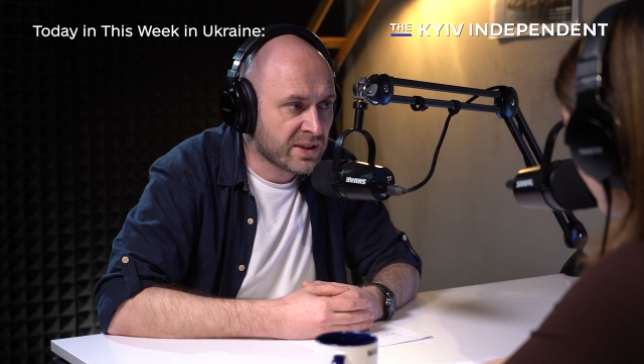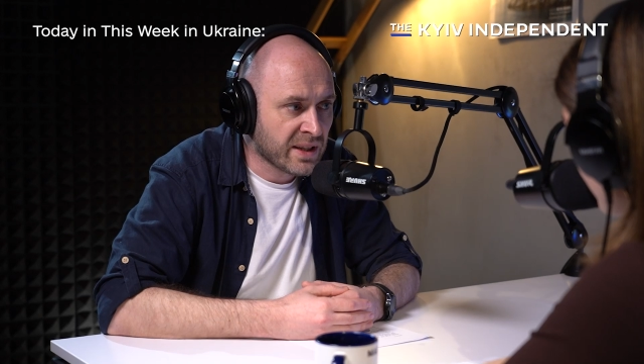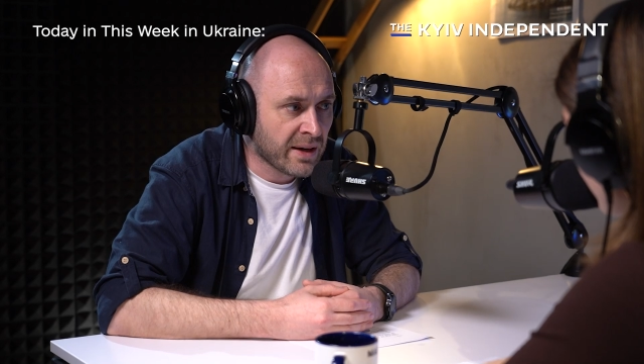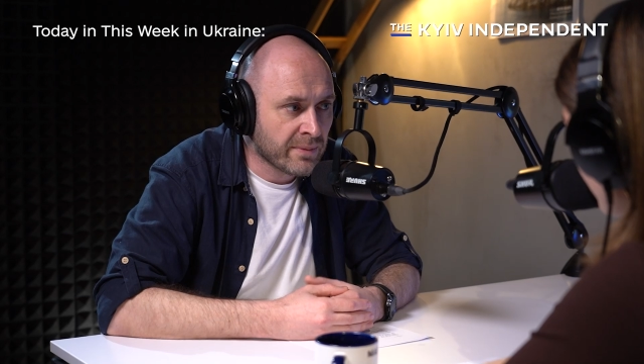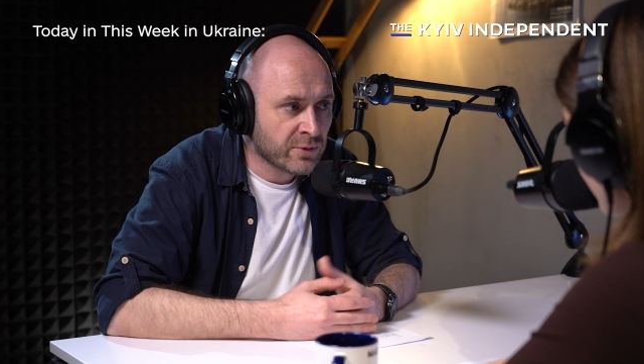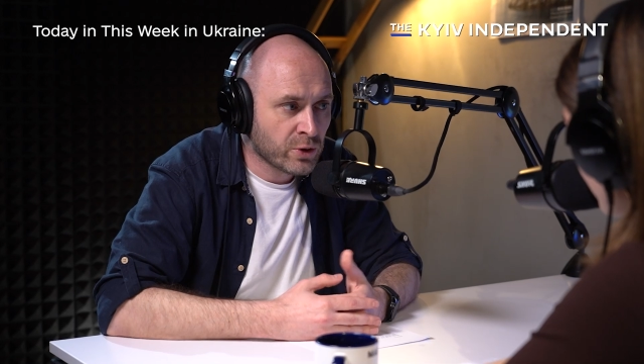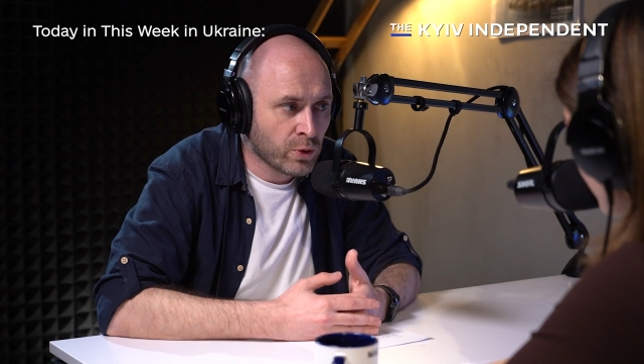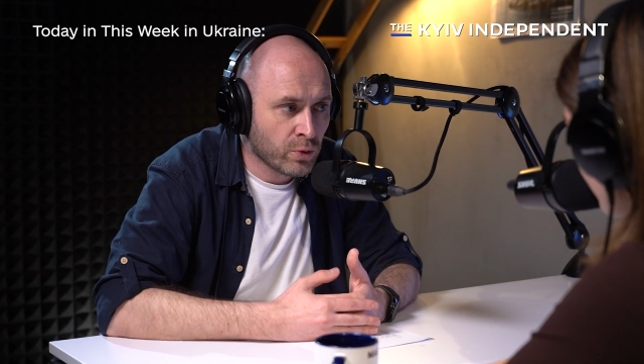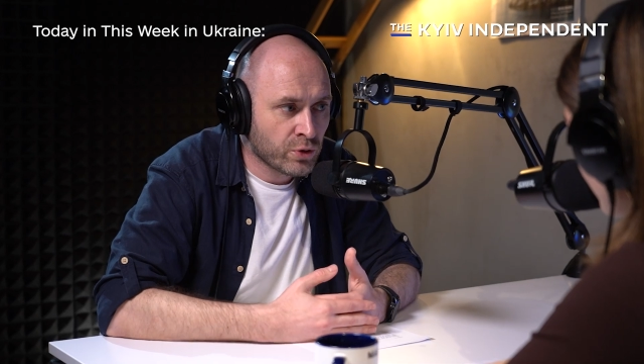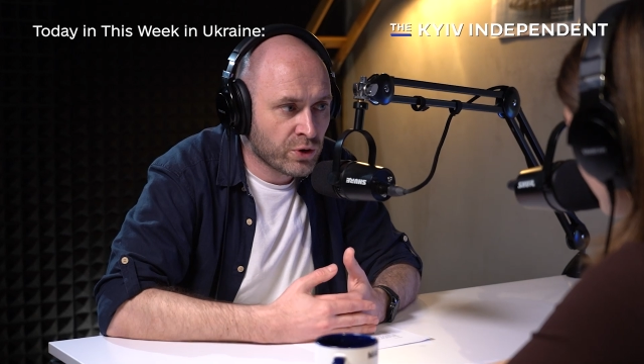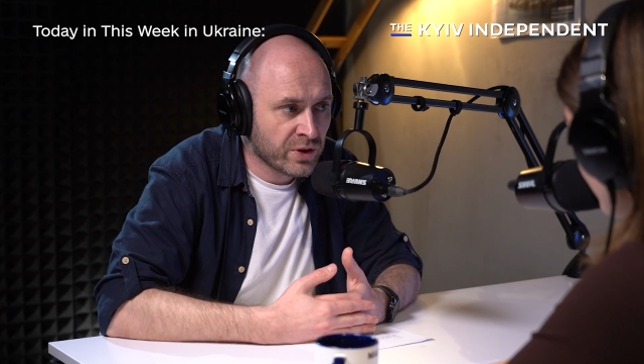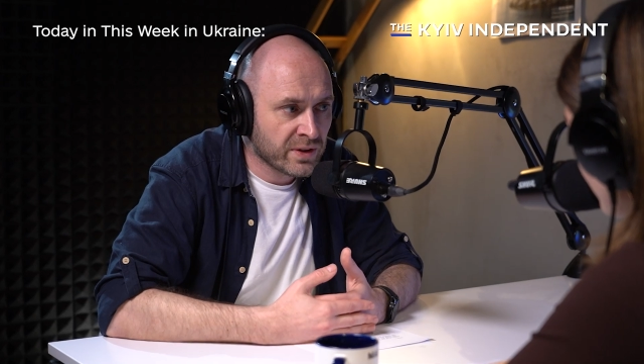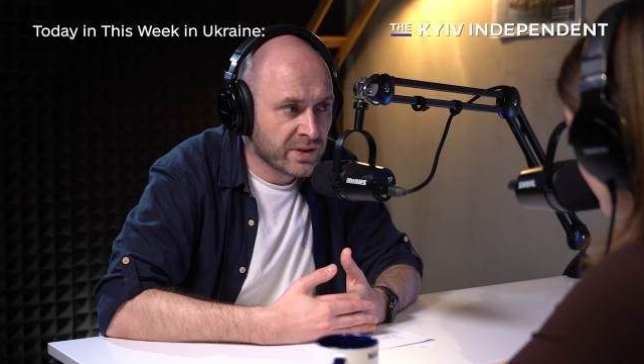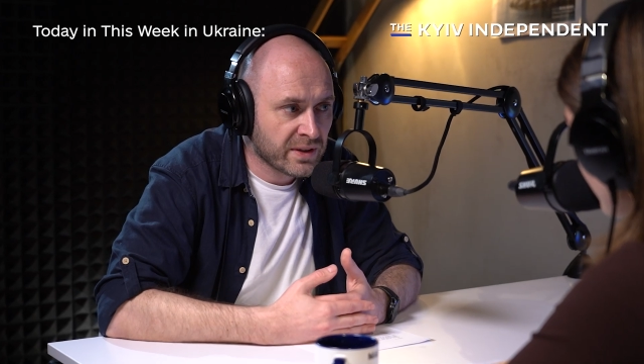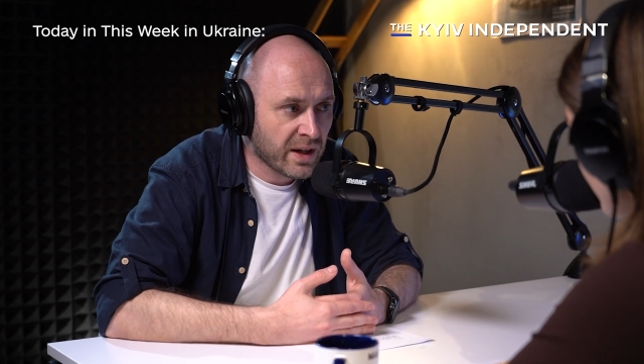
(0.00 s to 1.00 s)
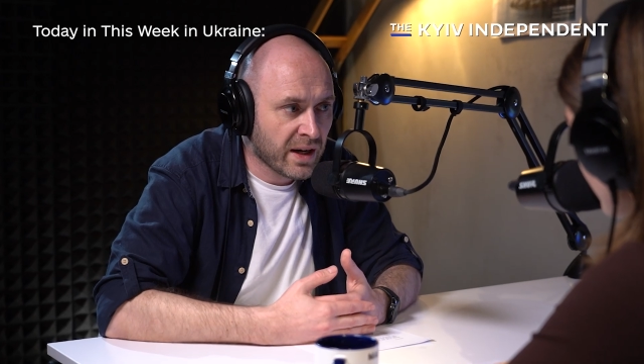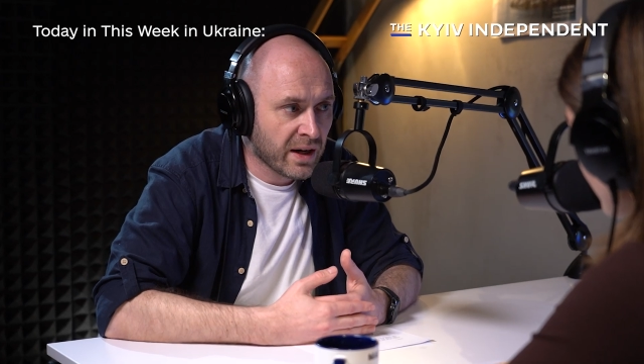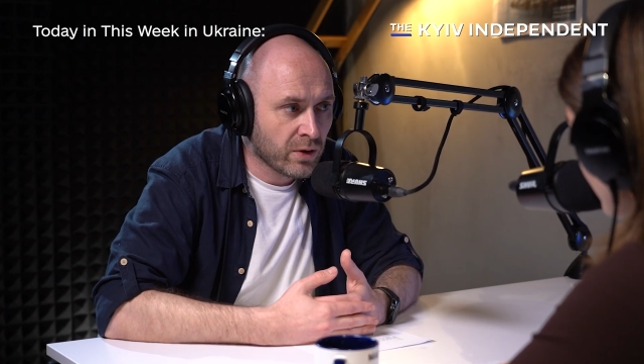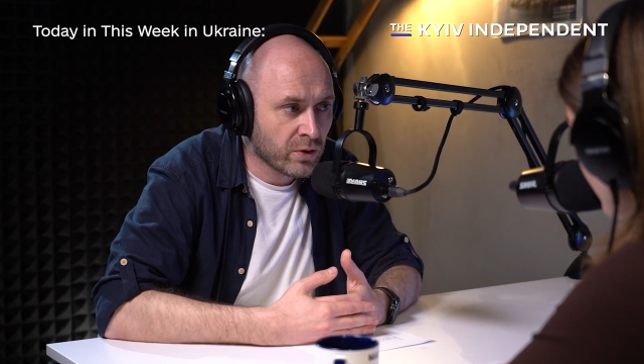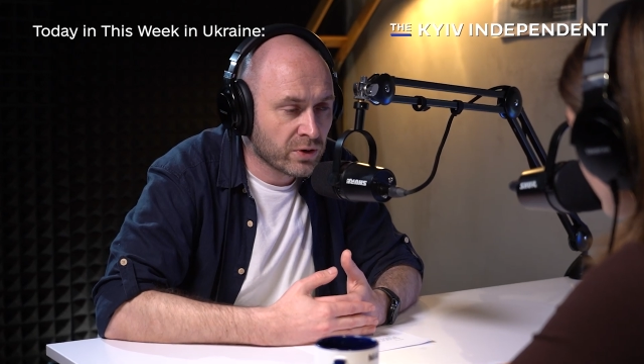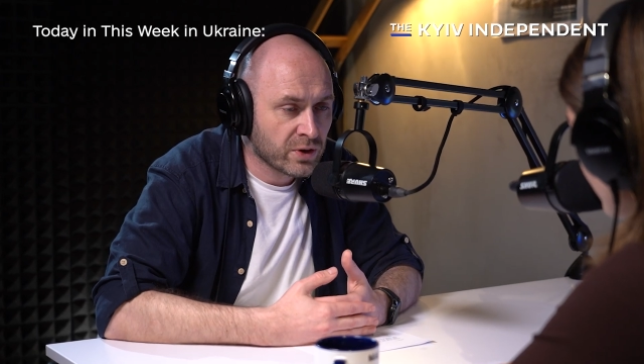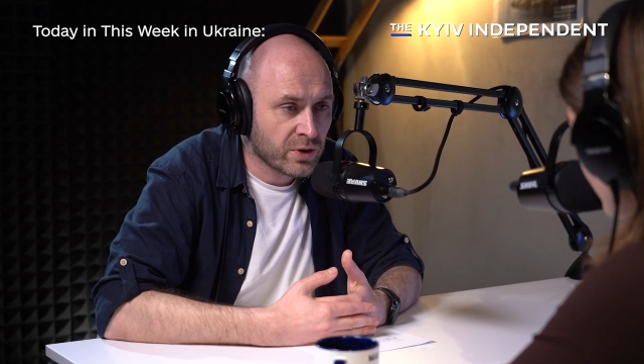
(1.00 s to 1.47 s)
Some soldiers
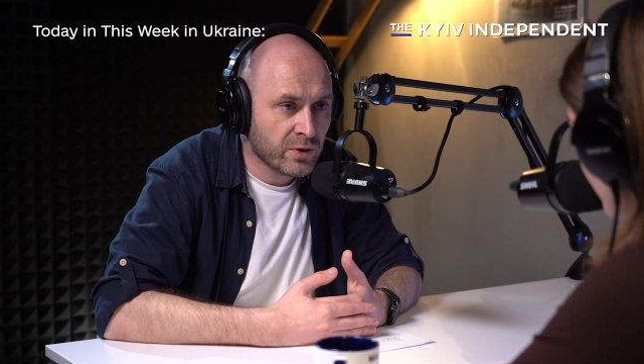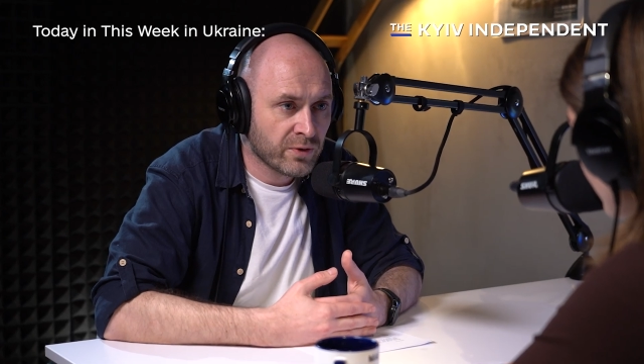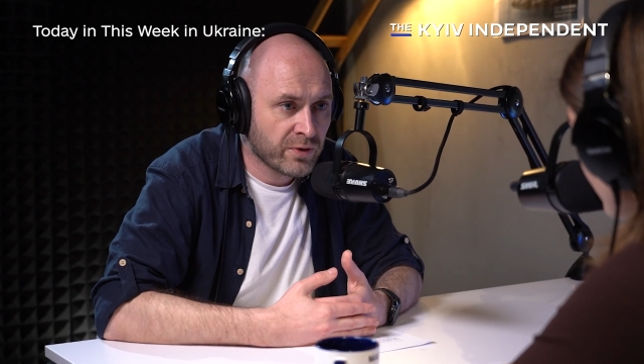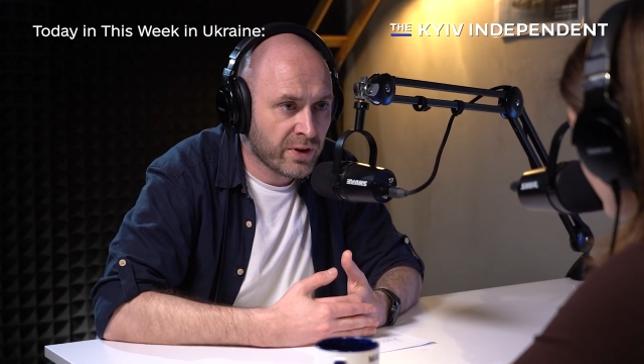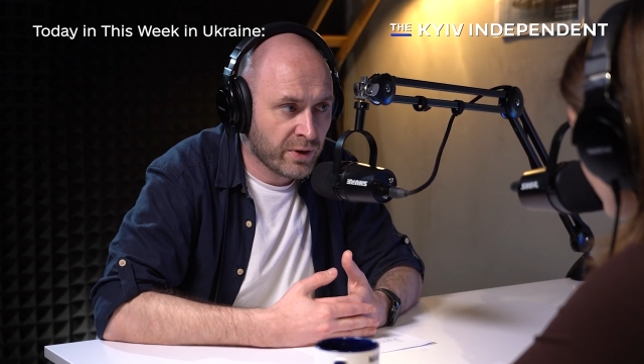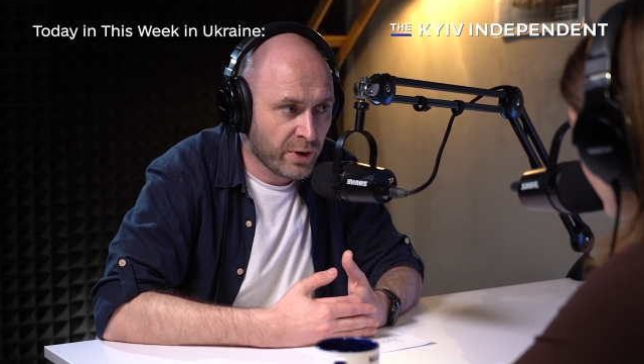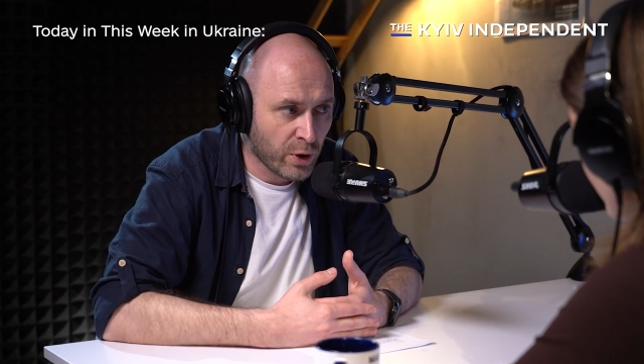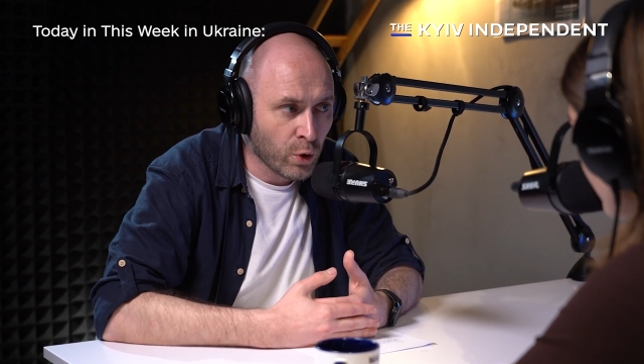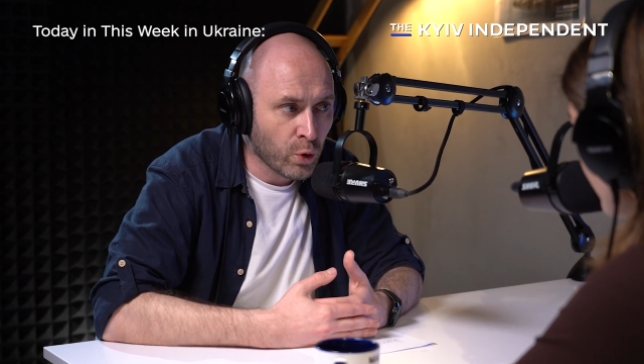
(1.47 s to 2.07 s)
are also very